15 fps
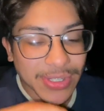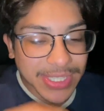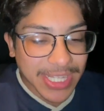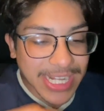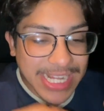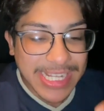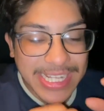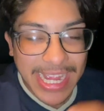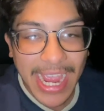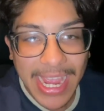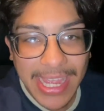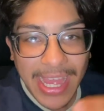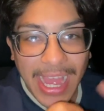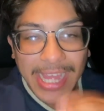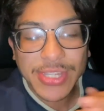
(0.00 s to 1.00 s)
to this
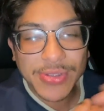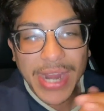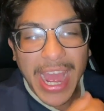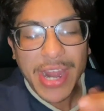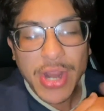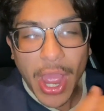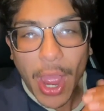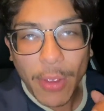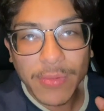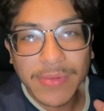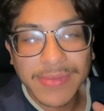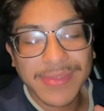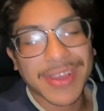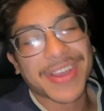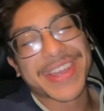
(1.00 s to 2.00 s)
day, I do not know.
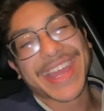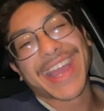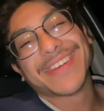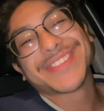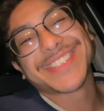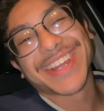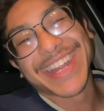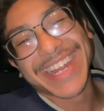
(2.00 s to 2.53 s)
Okay, I'm sorry